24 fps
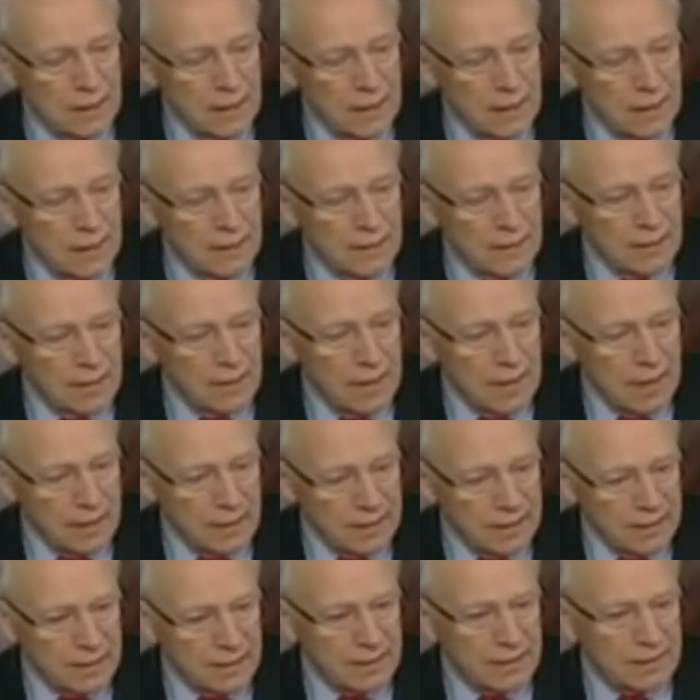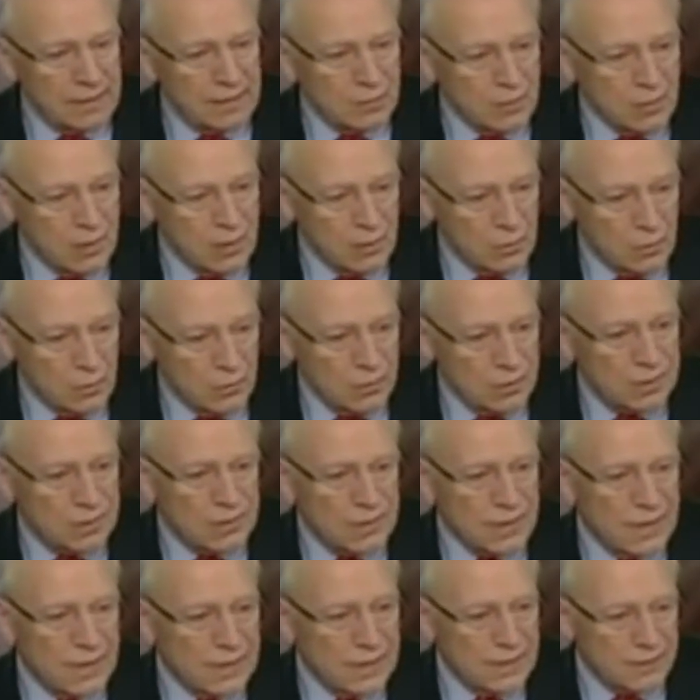And I think it's one of the worst
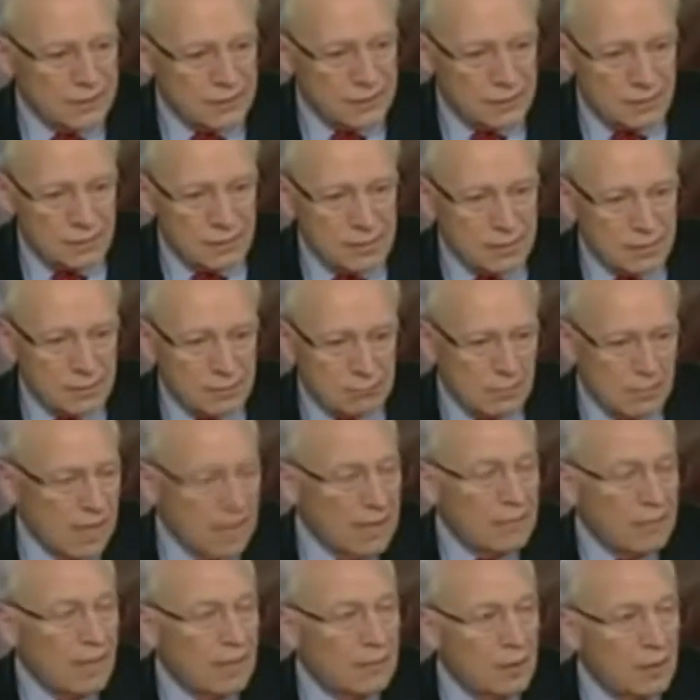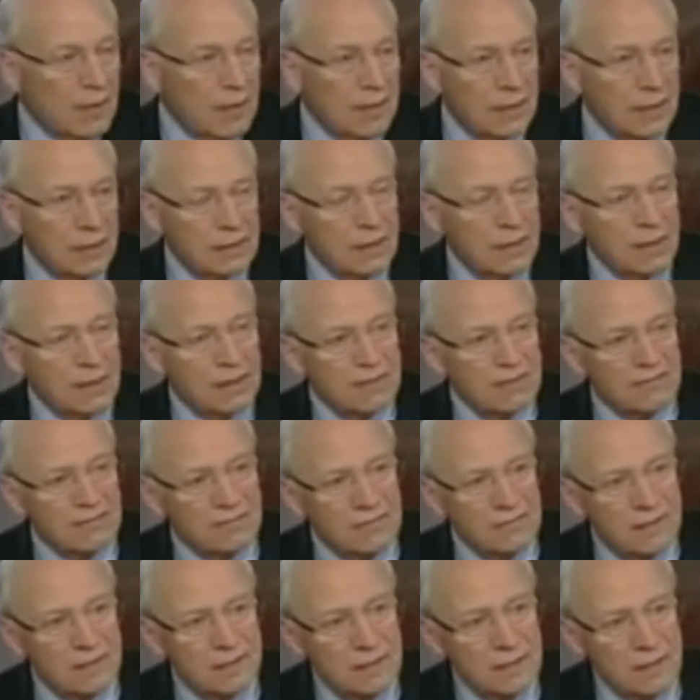occasions in my memory
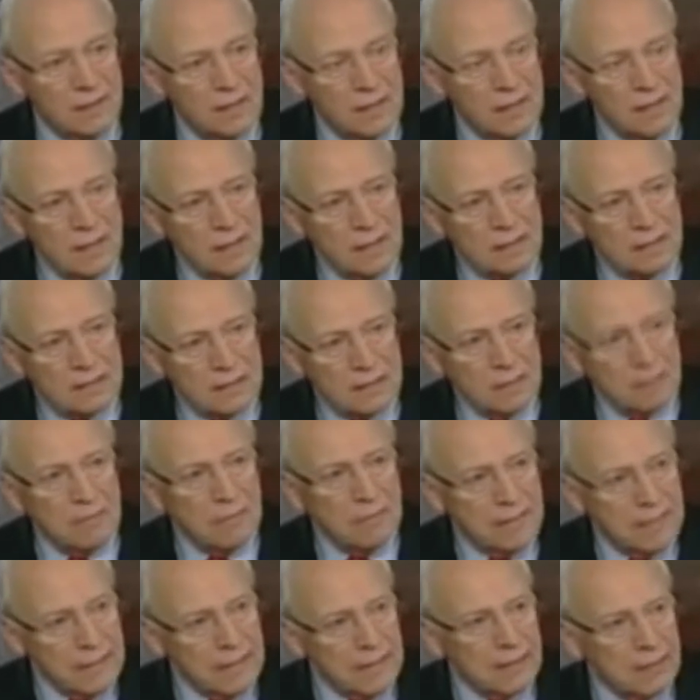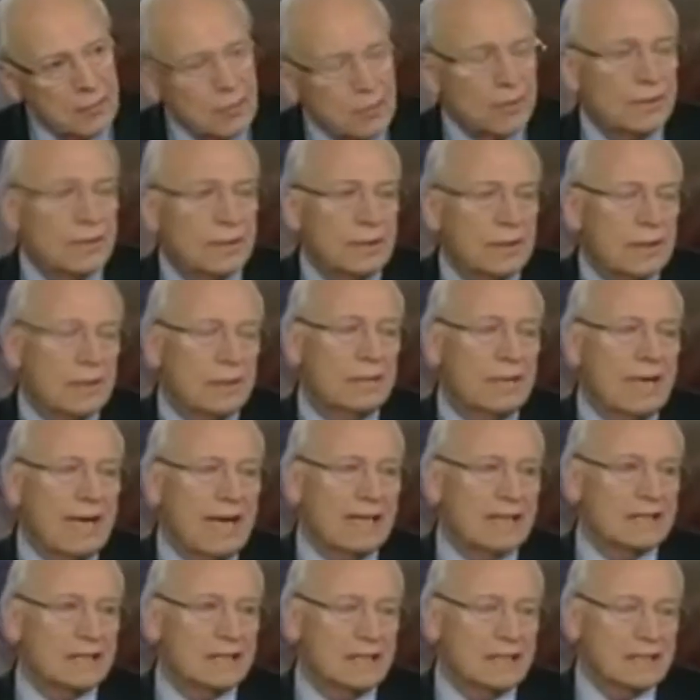of somebody with
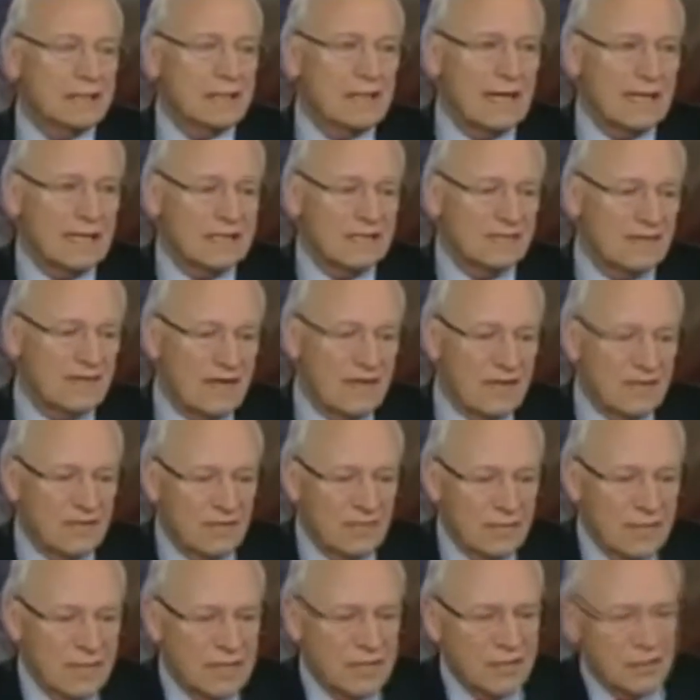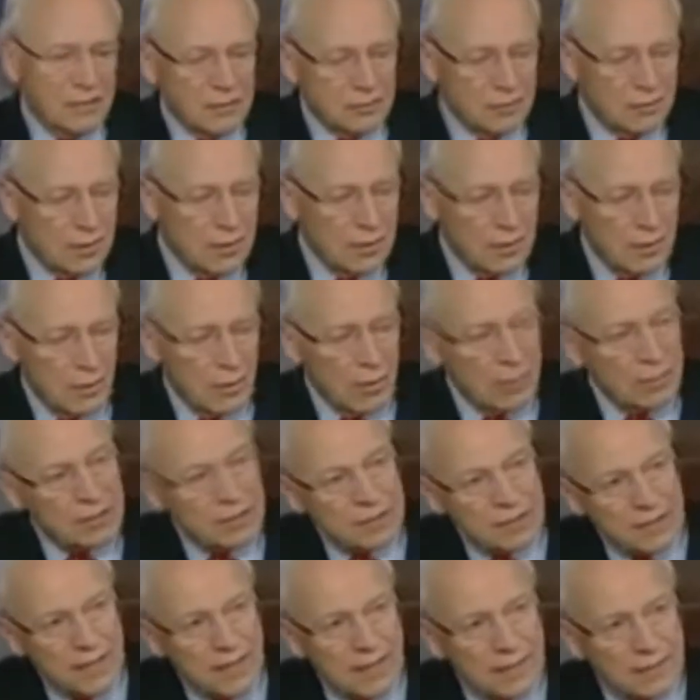access to classified information doing
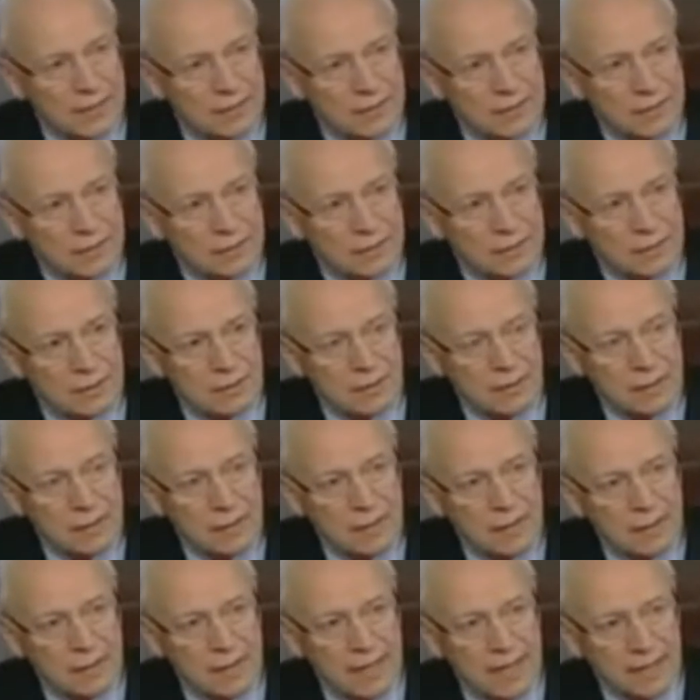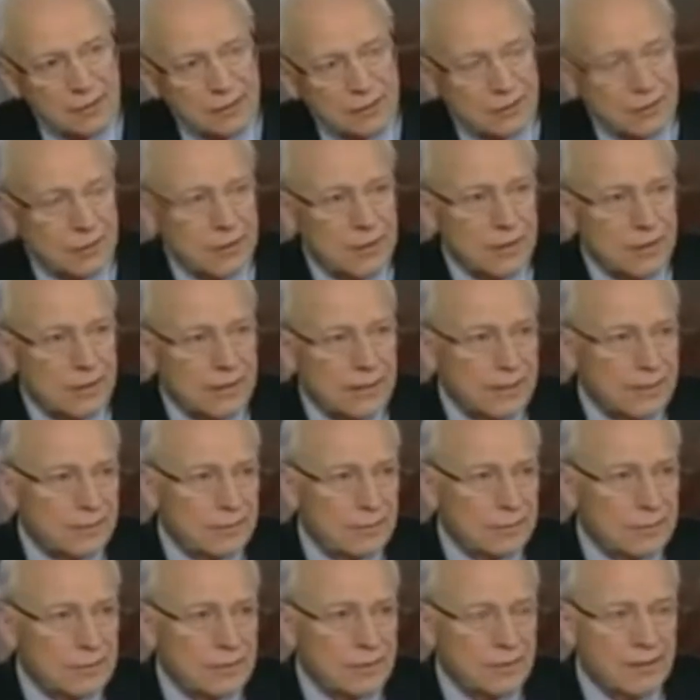enormous damage to the national security
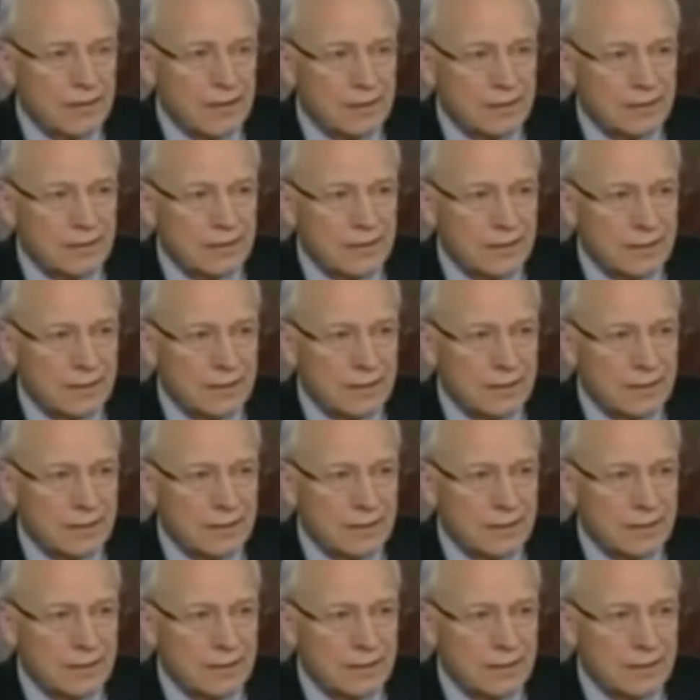interests of the United